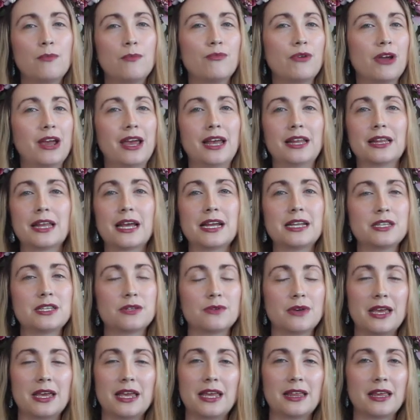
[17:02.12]
bringing that
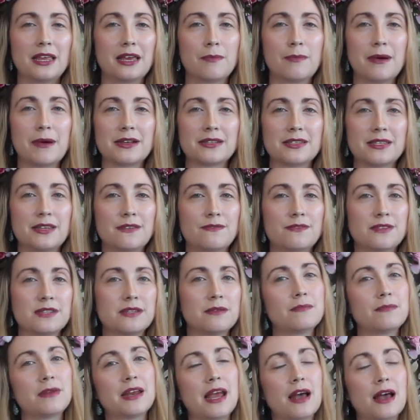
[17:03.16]
into a healing capacity for
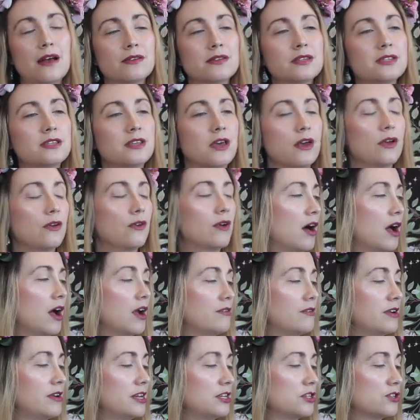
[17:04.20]
somebody else. So I
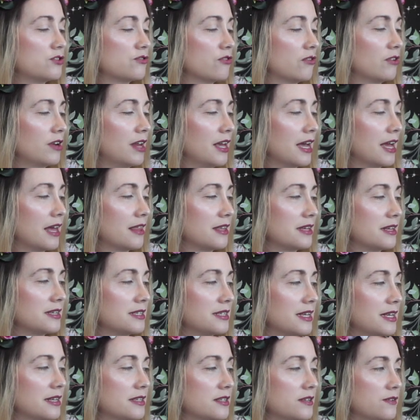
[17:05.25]
really strongly get this
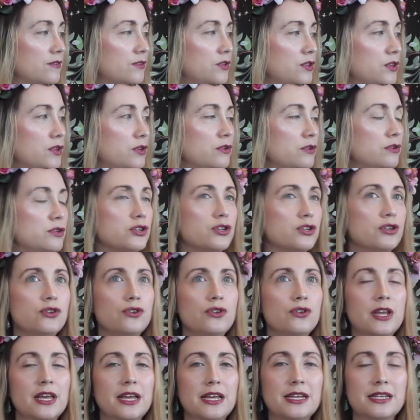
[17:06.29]
sense of you
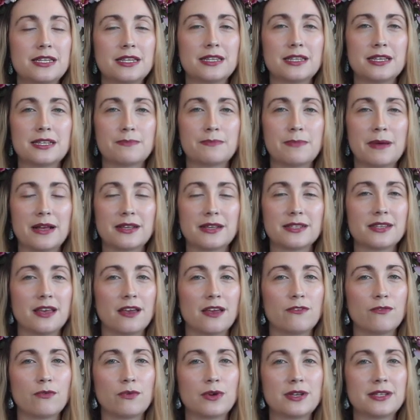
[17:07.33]
tuning into this past
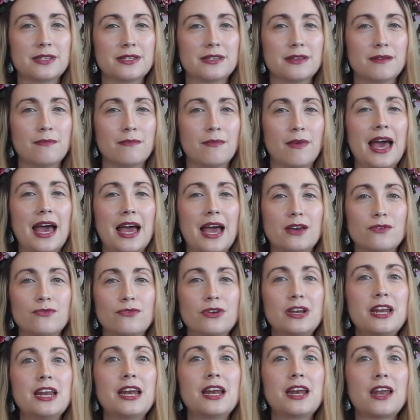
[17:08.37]
life wisdom and
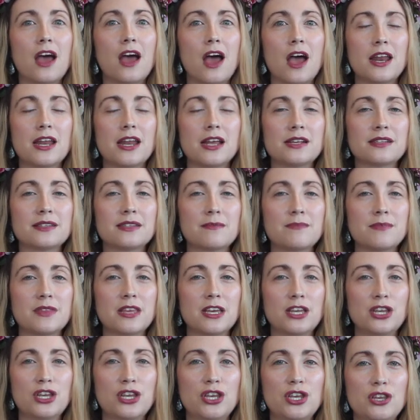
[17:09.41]
really learning
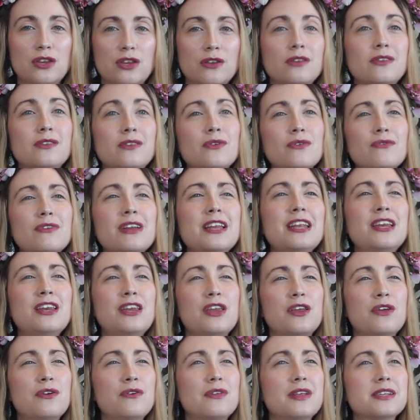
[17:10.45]
something not really
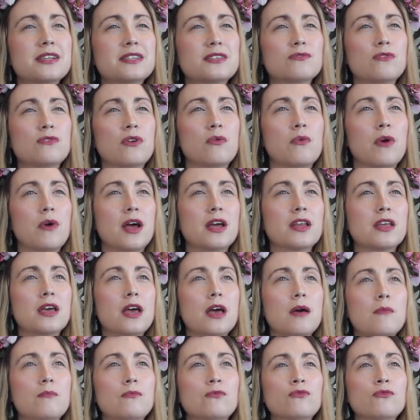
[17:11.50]
new, that's the wrong word,
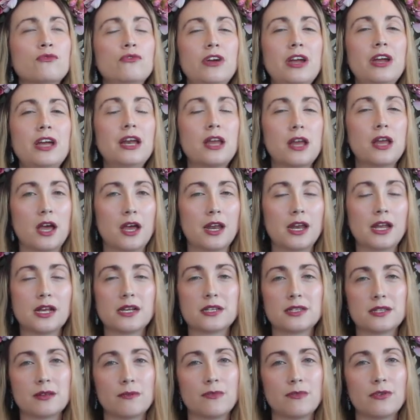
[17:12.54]

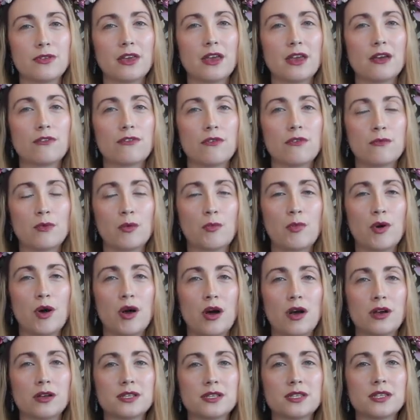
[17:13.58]
relearning something from your
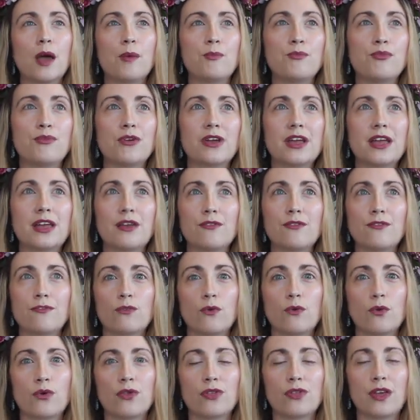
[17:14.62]
past and bringing it
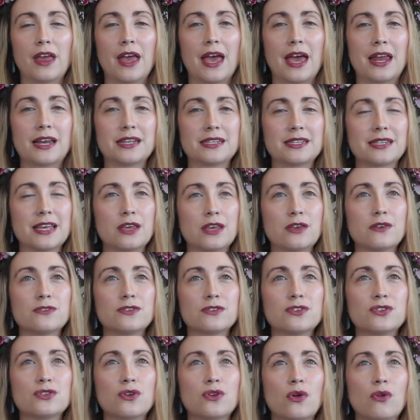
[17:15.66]
forth again. It's like your
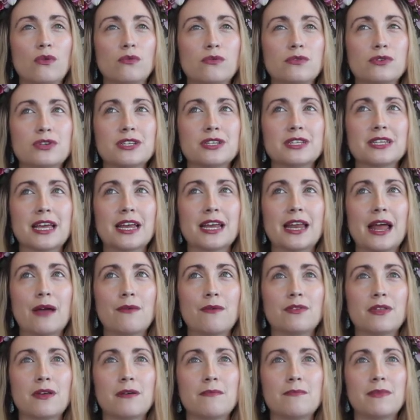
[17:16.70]
soul will just
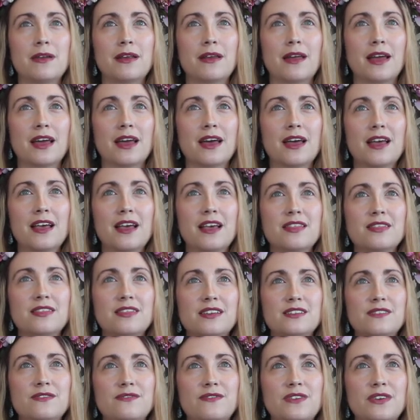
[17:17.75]
connect with it and be like,
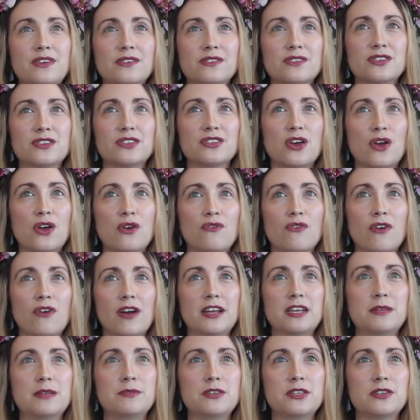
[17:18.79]
this feels so
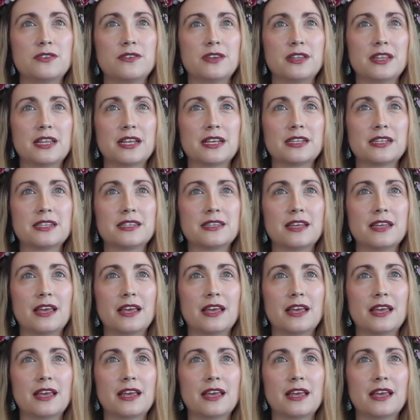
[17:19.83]
right to be doing this,